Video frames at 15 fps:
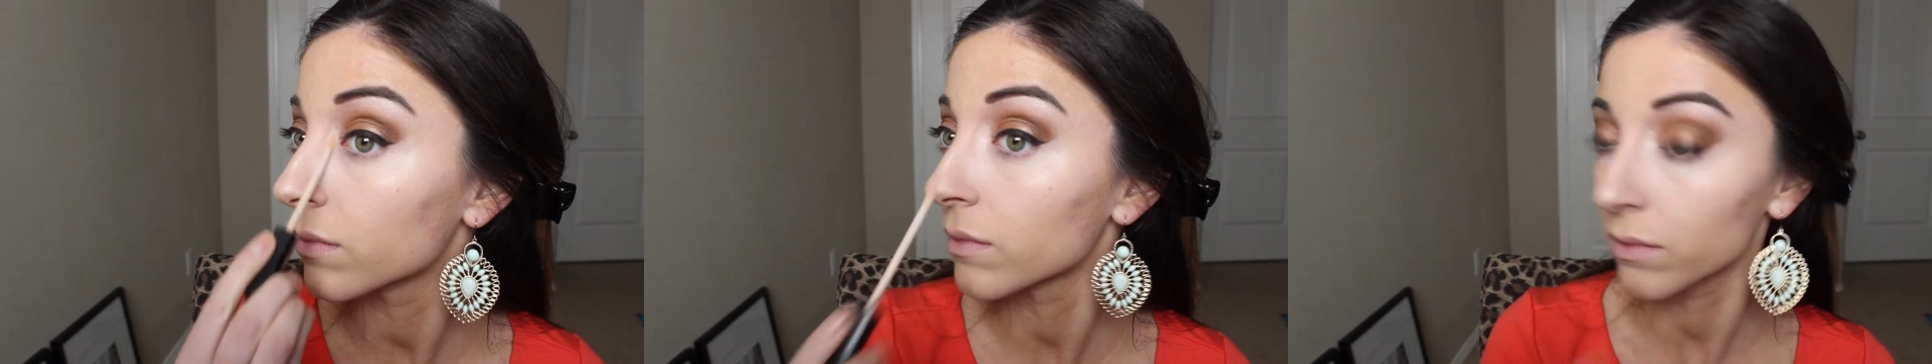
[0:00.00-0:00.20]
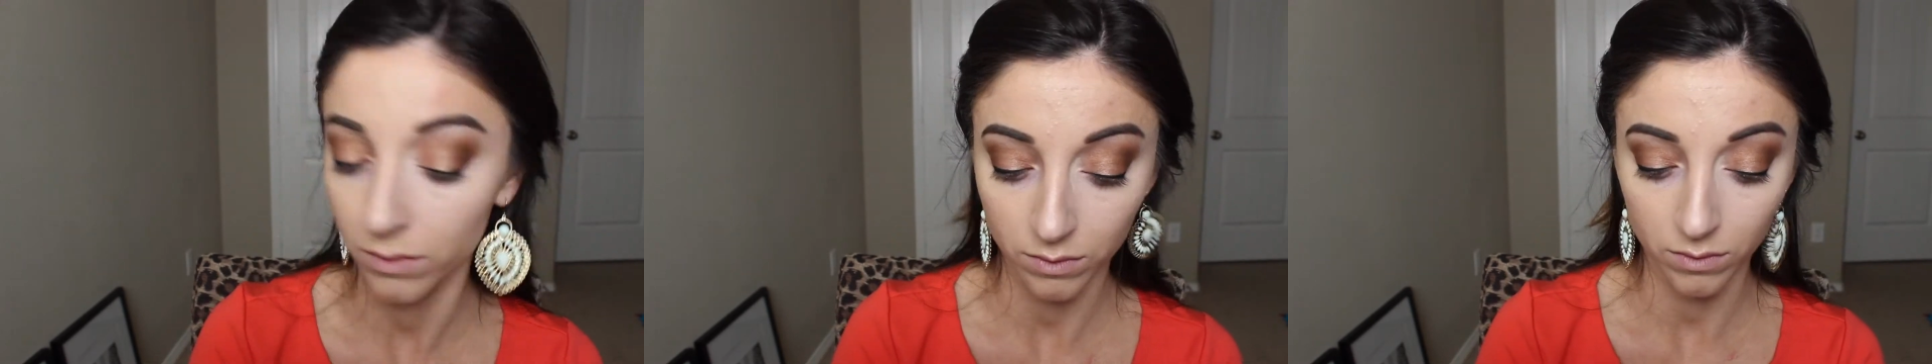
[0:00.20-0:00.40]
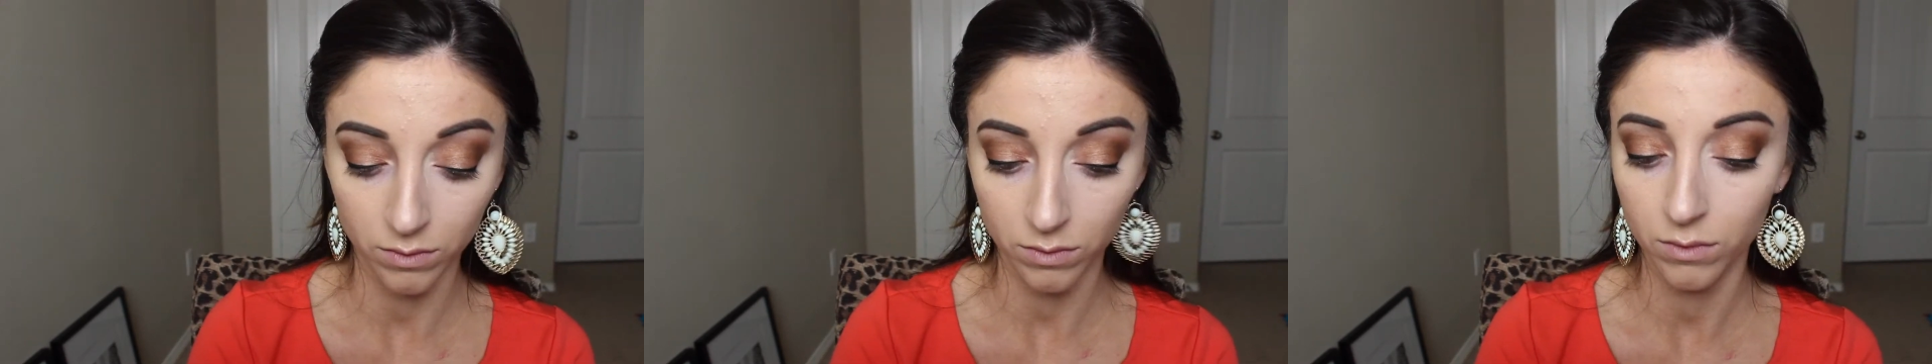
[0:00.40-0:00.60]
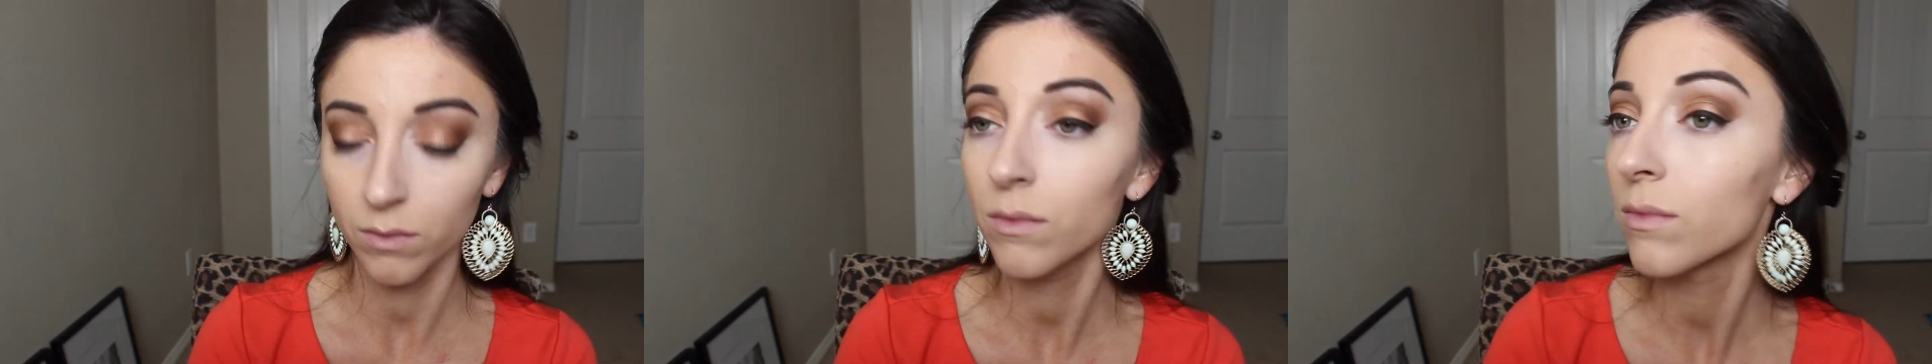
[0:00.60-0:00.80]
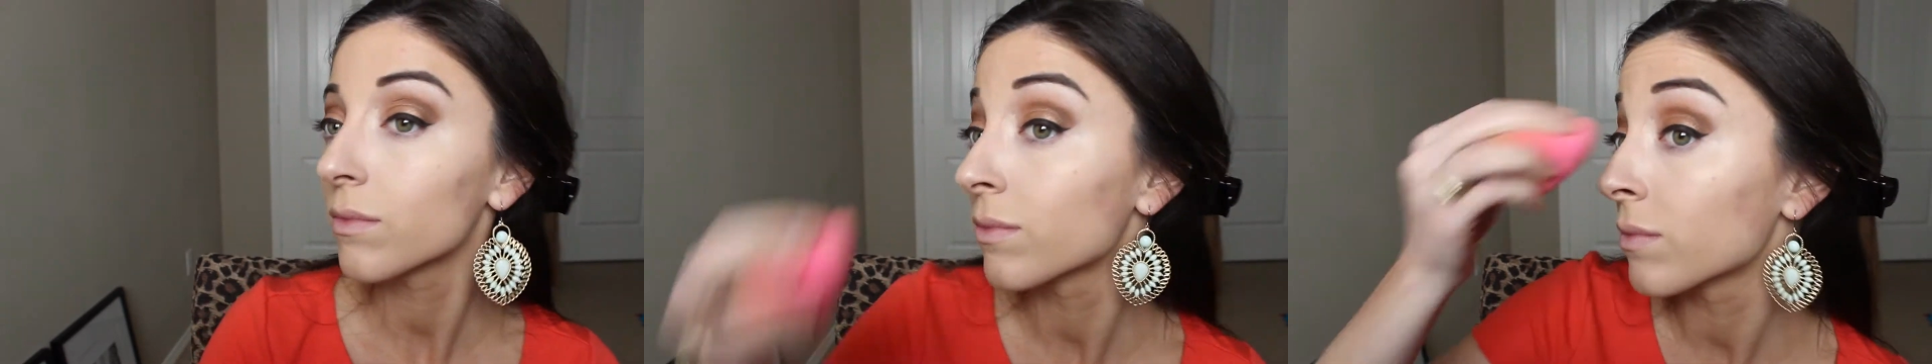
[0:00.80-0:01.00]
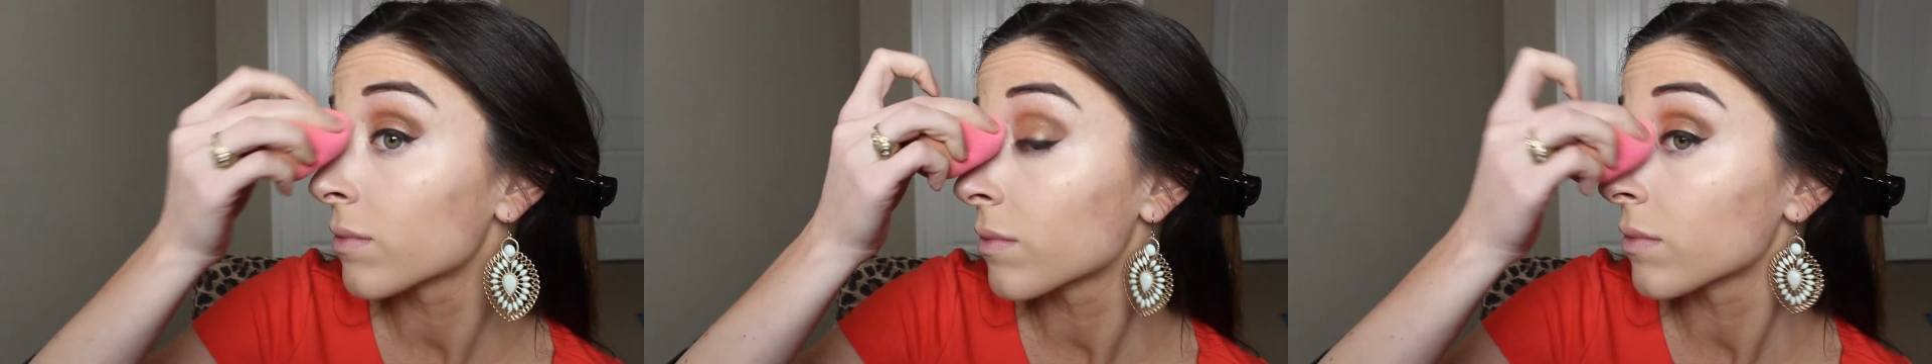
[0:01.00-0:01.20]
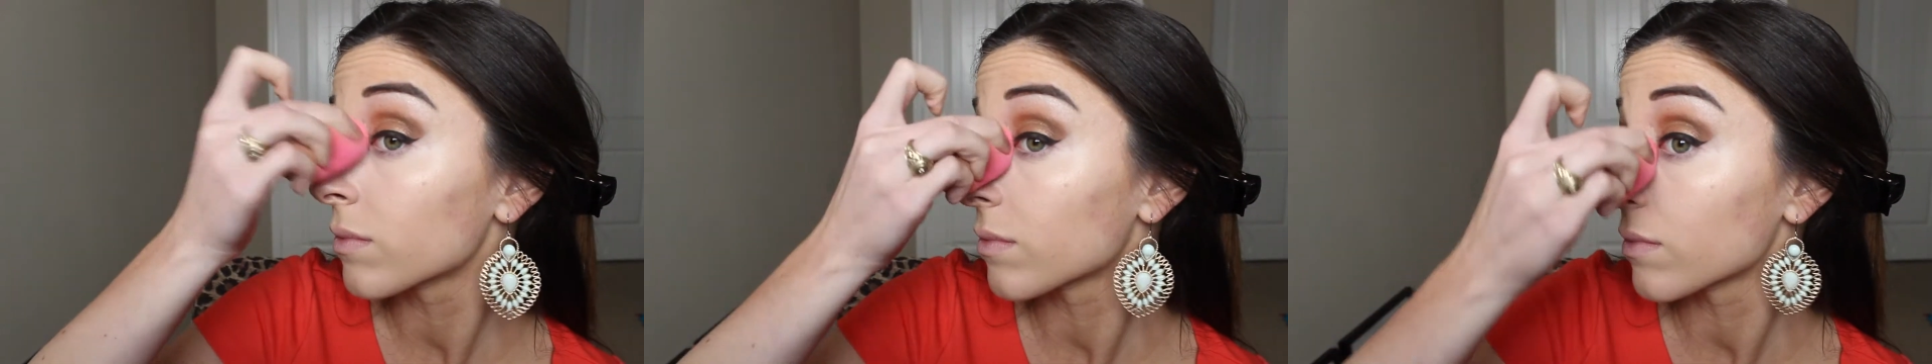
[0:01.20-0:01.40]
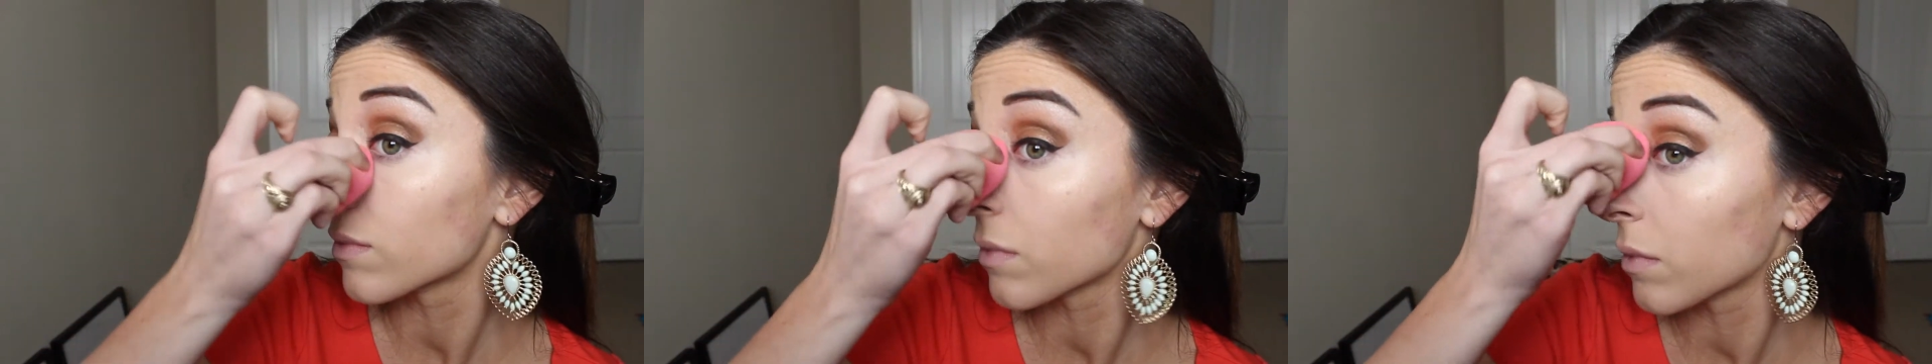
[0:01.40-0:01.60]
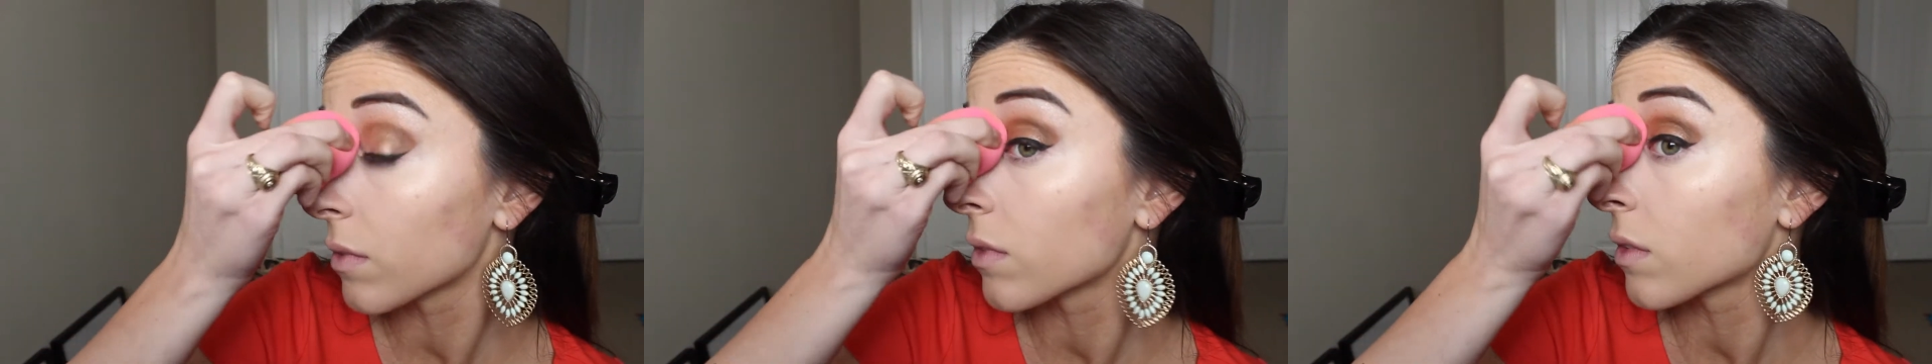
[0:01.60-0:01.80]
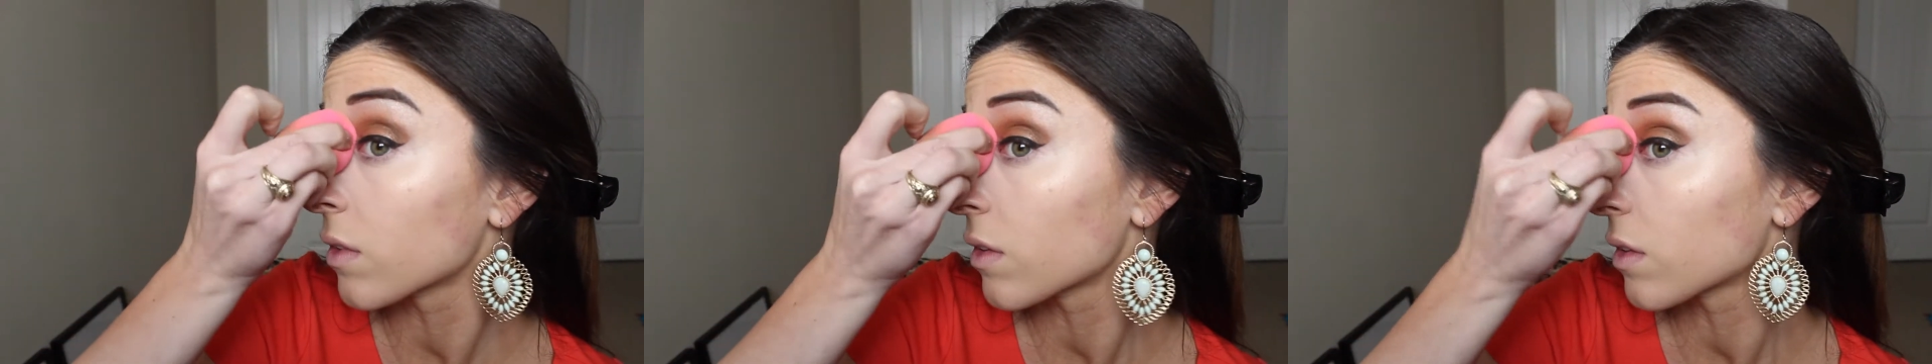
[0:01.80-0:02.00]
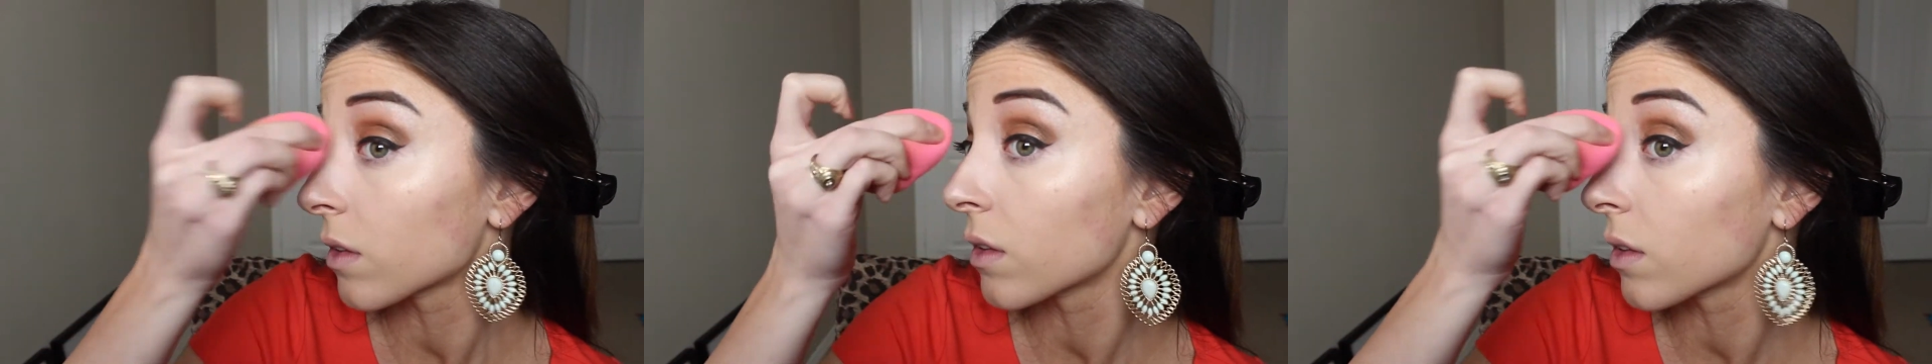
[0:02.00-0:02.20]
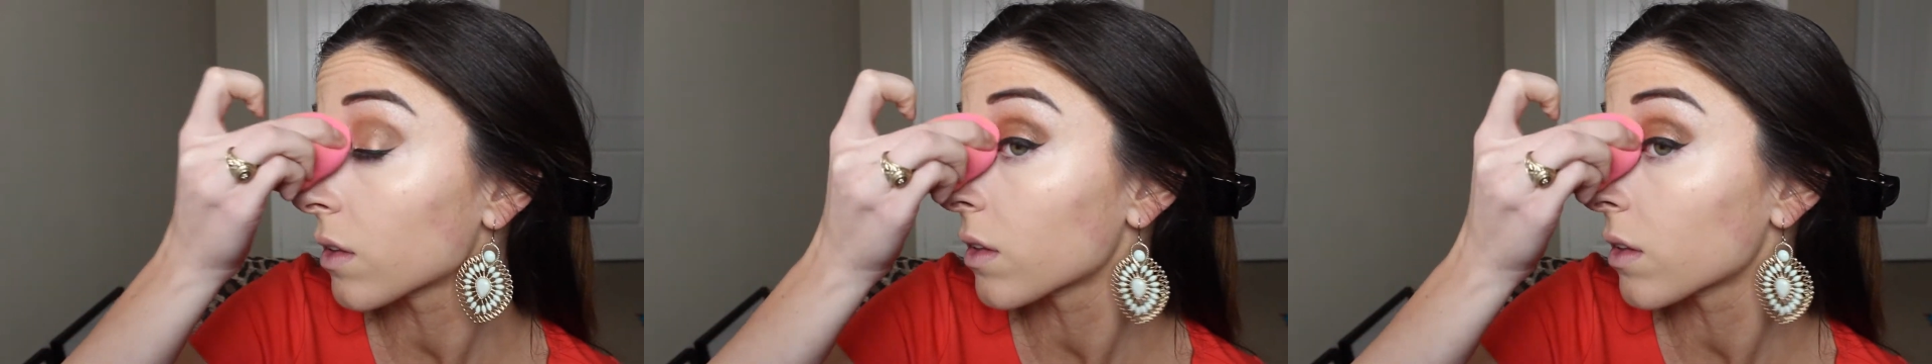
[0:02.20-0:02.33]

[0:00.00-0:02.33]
so that it will kind of show through